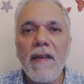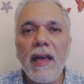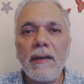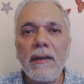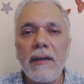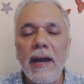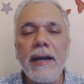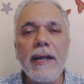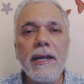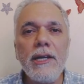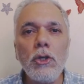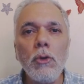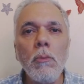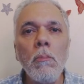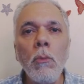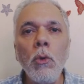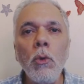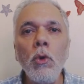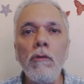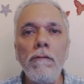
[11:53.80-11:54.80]
we are ready
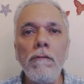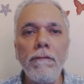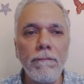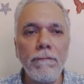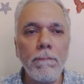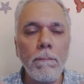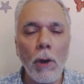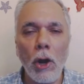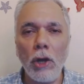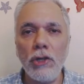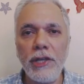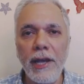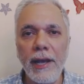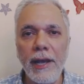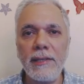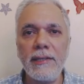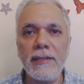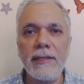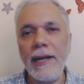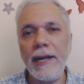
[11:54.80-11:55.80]
to move
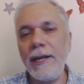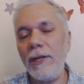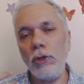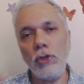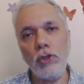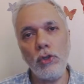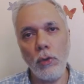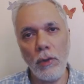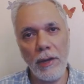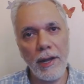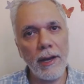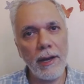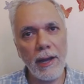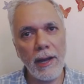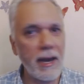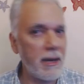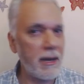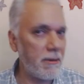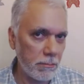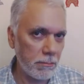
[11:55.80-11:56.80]
projects into
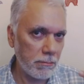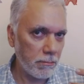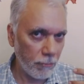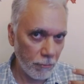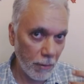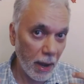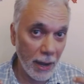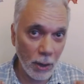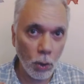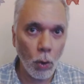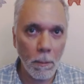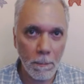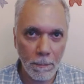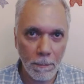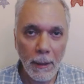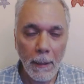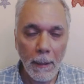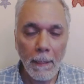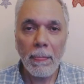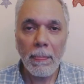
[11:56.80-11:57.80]
Julia. And I
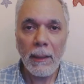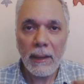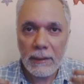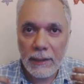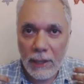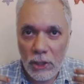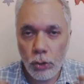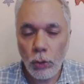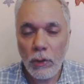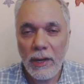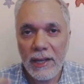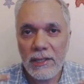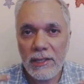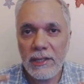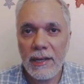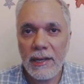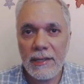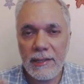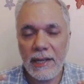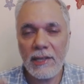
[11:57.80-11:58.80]
hope the Julia
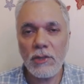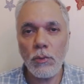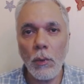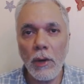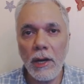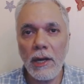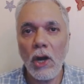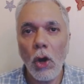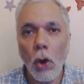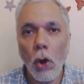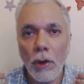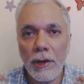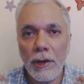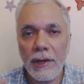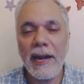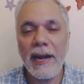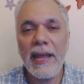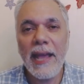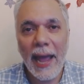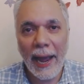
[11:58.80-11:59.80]
statistics world
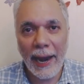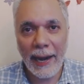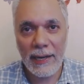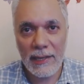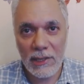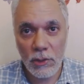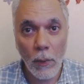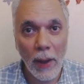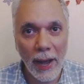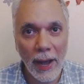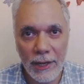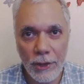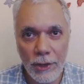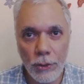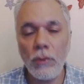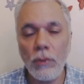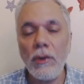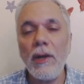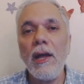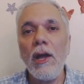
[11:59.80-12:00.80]
already adds
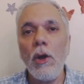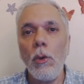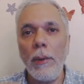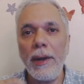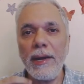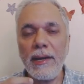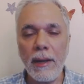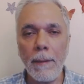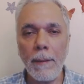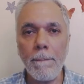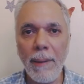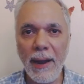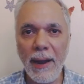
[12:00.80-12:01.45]
value when